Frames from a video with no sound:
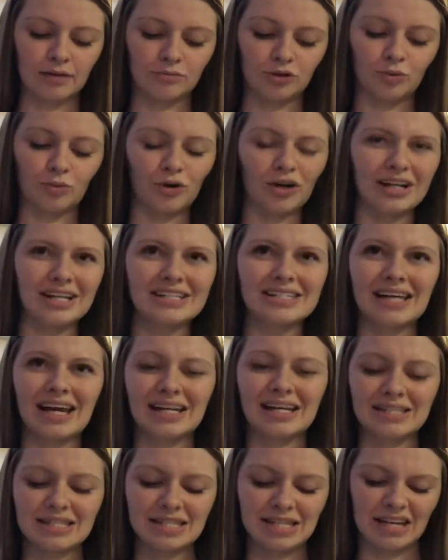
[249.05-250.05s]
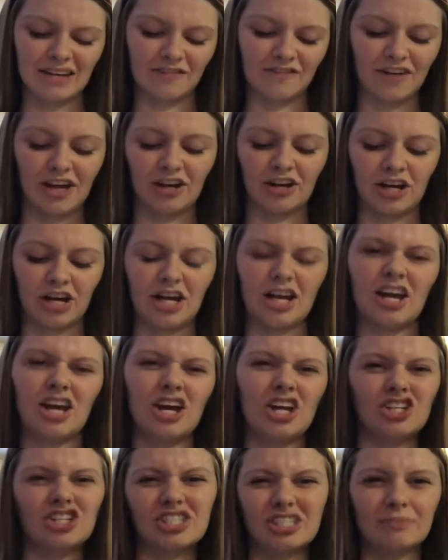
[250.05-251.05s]
The warning signs can vary
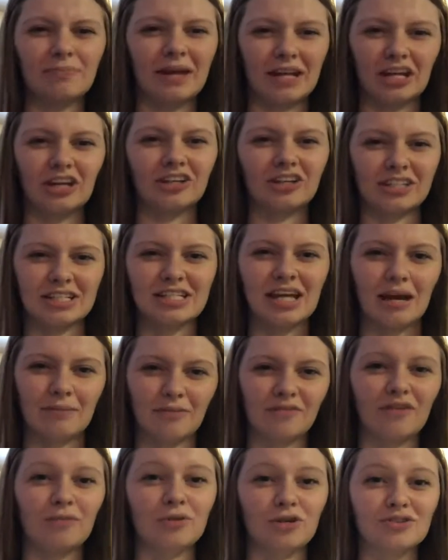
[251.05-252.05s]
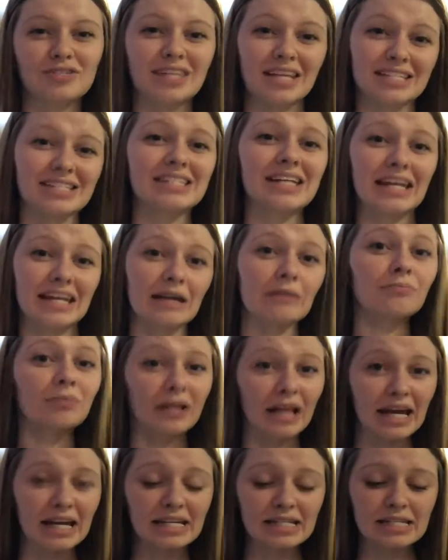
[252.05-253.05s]
just depending on the type of abuse that's taking
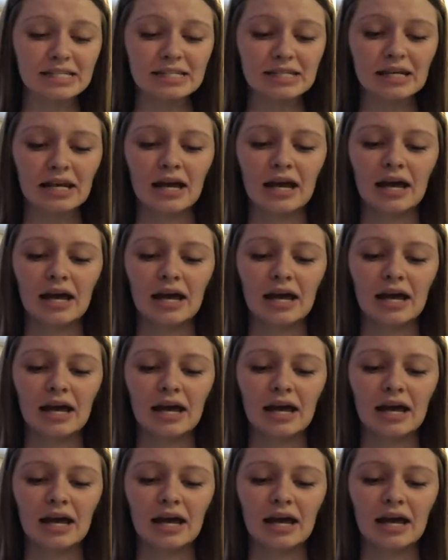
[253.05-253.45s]
place.